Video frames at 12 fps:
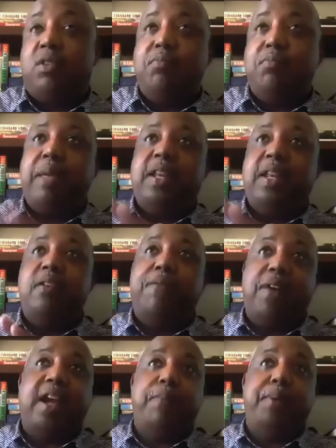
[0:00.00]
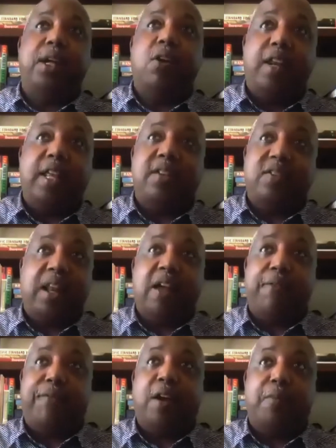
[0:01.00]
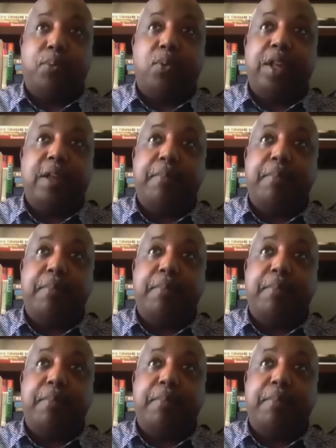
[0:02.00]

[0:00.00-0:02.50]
maybe didn't find a big audience that I found pretty